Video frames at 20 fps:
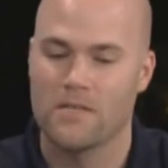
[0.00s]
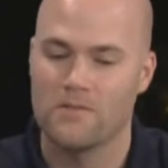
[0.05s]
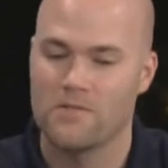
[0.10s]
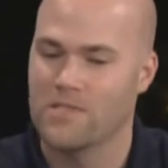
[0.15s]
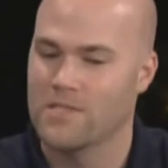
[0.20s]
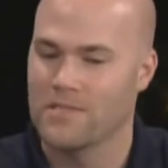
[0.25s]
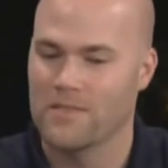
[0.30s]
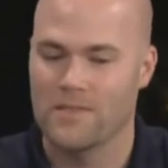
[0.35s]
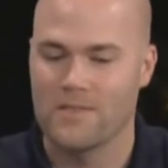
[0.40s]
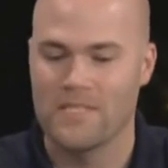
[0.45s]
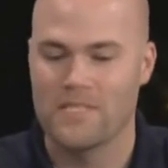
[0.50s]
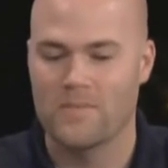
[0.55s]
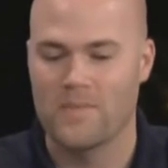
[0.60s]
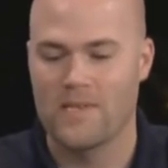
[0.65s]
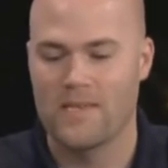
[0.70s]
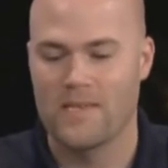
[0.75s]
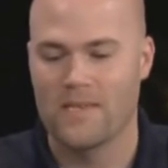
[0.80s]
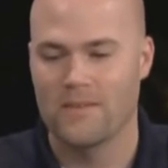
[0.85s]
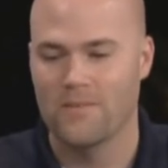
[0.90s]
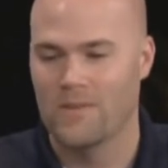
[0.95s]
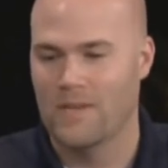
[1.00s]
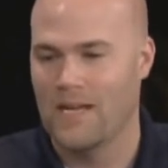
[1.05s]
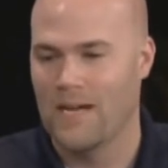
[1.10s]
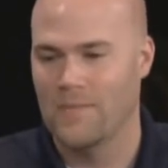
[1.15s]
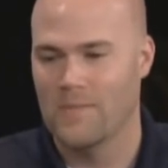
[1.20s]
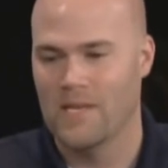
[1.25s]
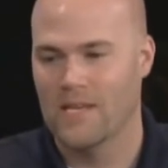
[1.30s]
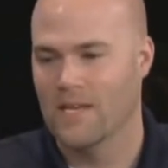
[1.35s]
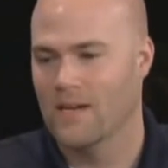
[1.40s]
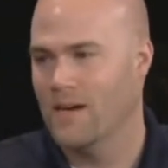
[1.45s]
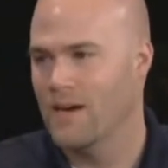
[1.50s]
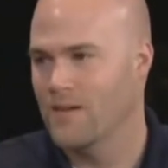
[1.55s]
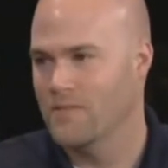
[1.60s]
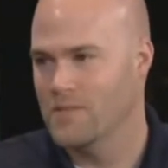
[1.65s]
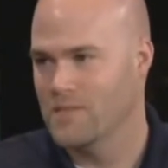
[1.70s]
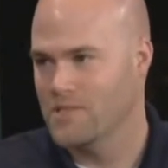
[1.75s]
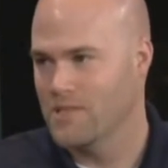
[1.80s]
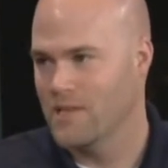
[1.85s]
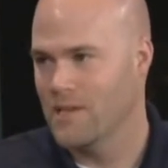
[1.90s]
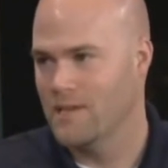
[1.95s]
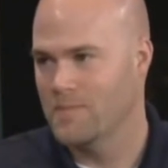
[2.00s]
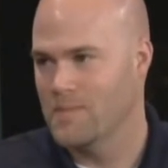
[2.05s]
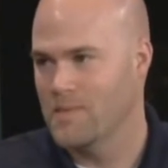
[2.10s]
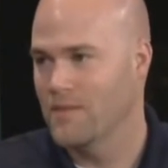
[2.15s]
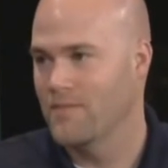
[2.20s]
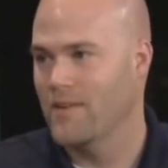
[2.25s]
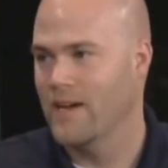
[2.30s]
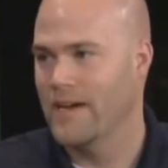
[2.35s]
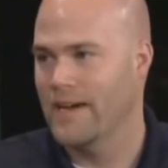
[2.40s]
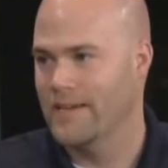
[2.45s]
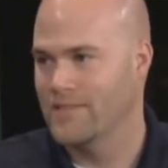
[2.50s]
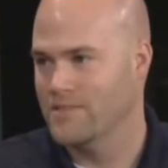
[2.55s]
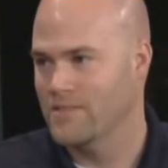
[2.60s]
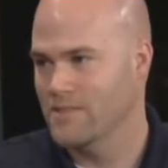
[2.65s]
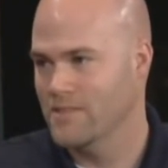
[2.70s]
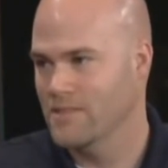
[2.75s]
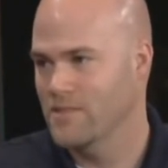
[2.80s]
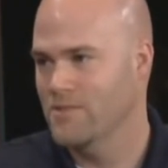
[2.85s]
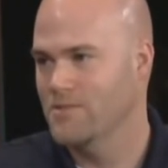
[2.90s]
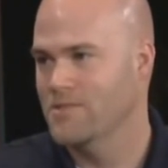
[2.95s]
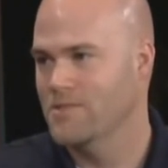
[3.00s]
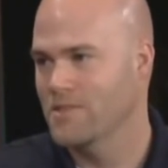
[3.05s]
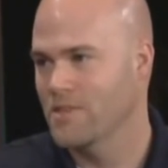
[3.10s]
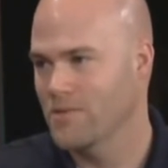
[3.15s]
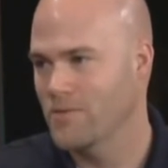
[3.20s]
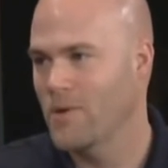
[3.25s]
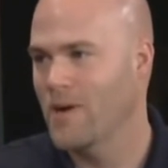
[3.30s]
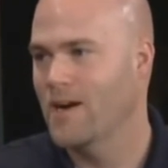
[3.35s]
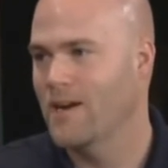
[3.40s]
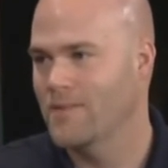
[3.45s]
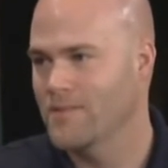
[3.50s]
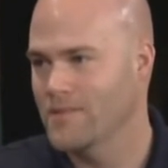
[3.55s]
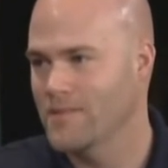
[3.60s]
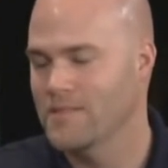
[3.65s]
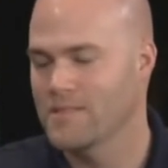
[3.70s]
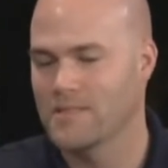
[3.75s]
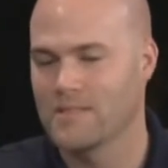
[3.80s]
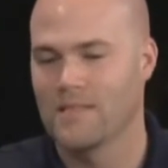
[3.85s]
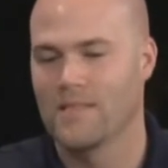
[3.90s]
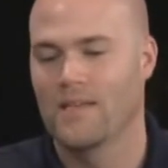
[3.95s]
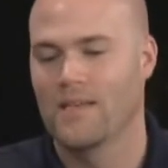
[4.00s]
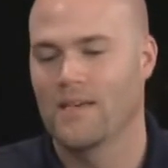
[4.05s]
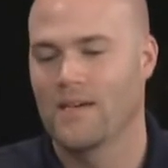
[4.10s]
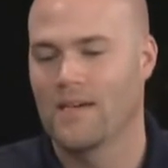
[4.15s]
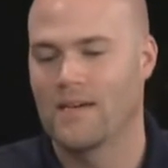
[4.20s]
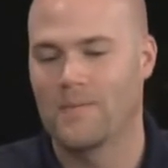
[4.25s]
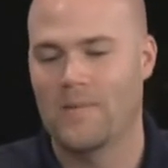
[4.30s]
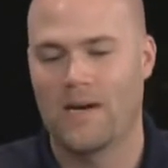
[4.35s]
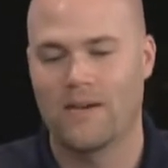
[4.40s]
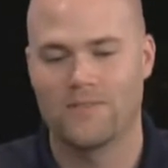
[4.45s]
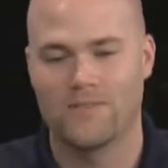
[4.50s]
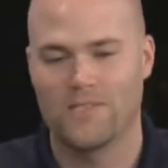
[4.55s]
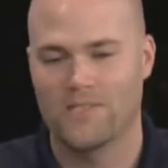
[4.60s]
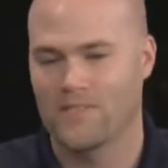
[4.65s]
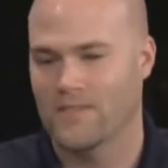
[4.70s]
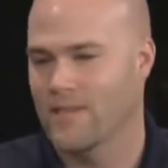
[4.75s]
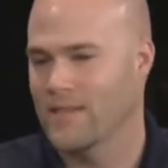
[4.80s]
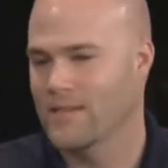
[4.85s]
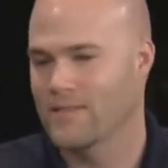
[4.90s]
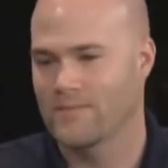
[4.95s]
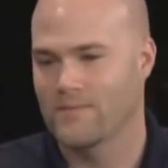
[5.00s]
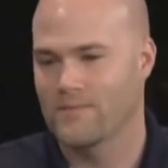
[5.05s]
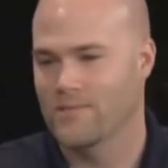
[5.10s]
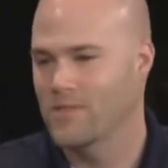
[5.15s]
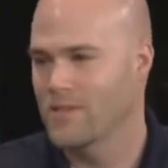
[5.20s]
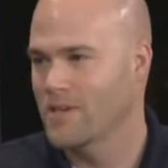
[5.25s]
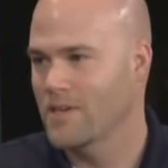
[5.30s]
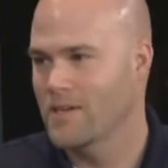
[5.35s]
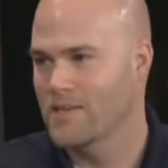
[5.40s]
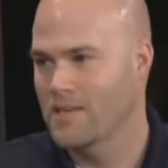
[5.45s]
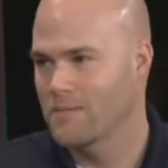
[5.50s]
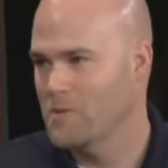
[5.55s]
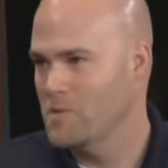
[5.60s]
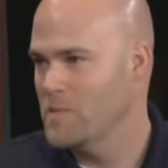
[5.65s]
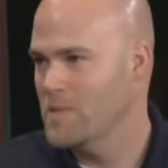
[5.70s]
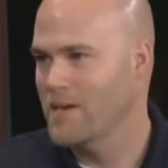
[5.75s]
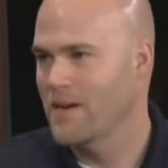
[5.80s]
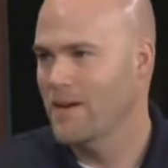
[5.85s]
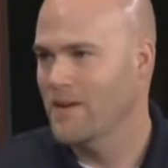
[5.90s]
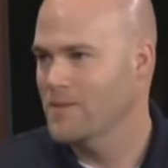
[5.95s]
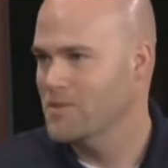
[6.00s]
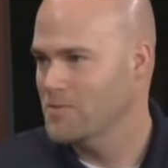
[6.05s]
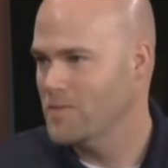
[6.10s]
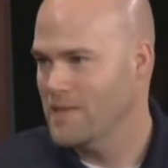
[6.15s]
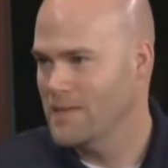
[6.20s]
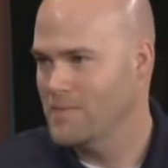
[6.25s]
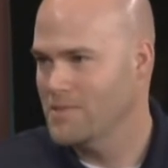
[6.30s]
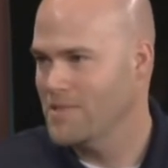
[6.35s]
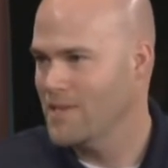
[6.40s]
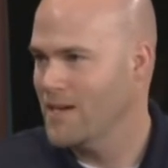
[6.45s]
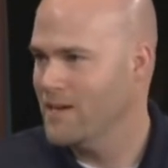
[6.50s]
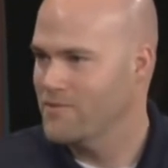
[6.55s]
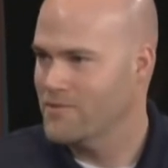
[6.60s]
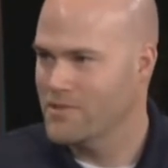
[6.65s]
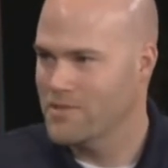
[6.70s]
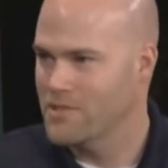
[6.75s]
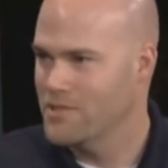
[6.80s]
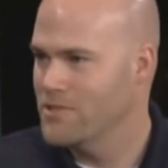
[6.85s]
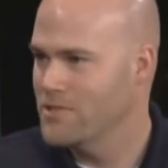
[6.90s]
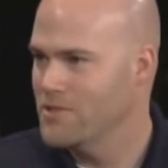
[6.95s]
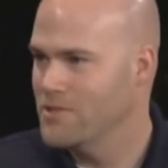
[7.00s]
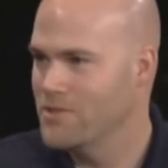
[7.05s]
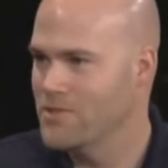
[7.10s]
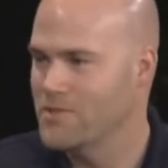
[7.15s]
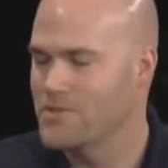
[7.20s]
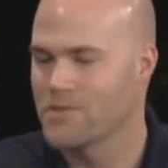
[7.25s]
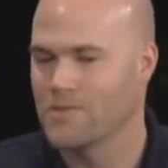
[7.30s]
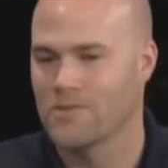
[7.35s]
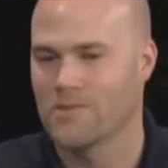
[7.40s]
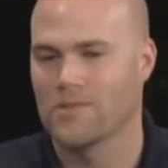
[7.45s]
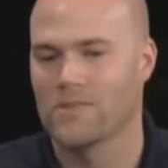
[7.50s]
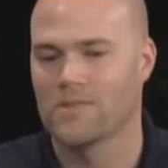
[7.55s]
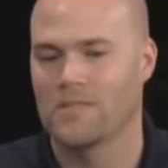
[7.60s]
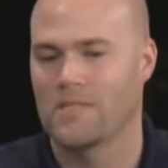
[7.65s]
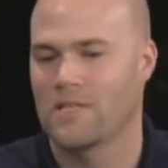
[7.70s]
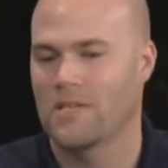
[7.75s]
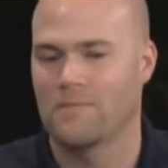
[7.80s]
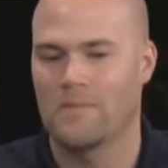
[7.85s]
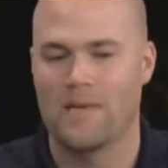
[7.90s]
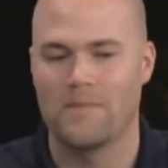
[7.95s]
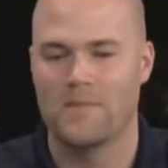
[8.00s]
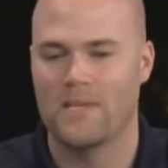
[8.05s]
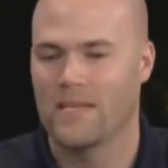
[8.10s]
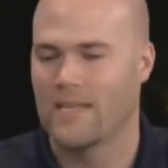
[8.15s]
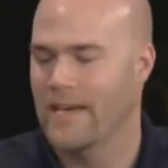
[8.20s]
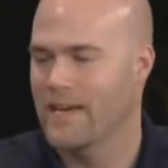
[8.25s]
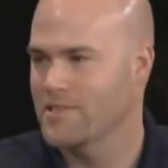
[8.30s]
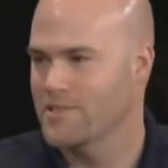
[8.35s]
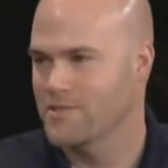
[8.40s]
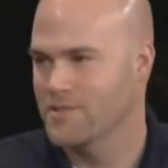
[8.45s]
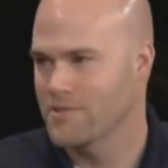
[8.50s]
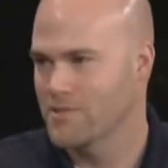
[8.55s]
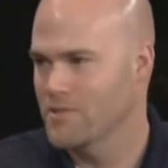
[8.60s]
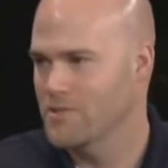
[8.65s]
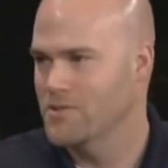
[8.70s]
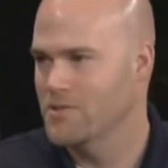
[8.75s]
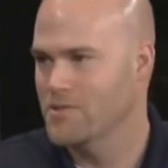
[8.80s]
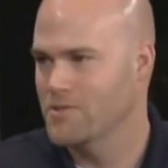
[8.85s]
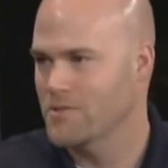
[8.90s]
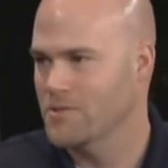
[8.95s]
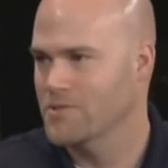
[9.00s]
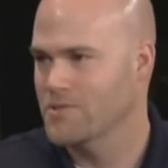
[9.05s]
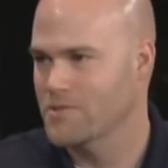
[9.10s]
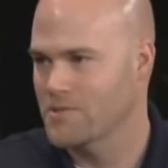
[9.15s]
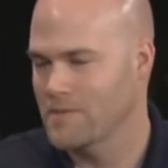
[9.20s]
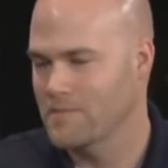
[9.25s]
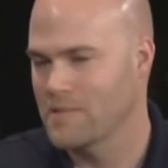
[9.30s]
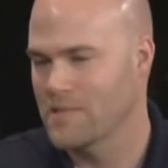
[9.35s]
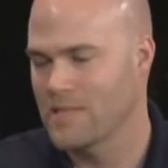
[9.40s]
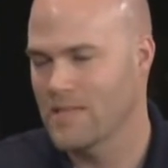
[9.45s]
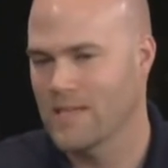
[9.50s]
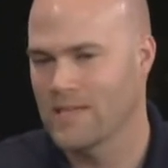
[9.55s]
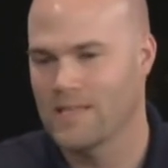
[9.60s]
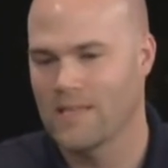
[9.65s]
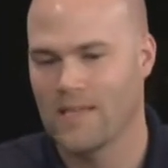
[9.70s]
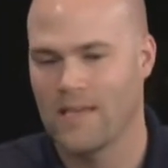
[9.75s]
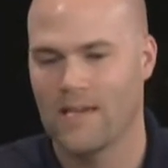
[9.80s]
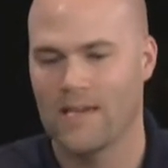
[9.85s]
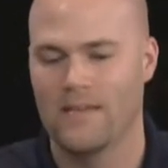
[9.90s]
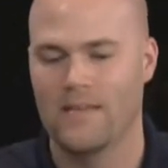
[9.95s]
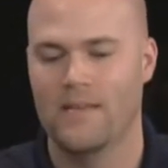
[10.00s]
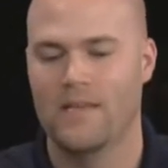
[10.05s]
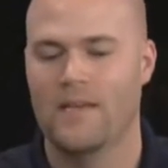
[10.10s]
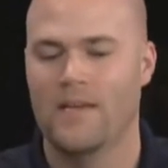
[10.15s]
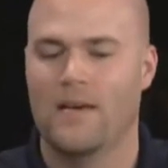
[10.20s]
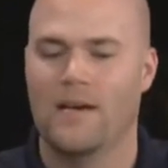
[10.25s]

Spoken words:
So generally speaking, when I'm at a coffee shop, if I actually use their wireless, I'll just like look on WBIR's website for news, or maybe a national news source or something like that.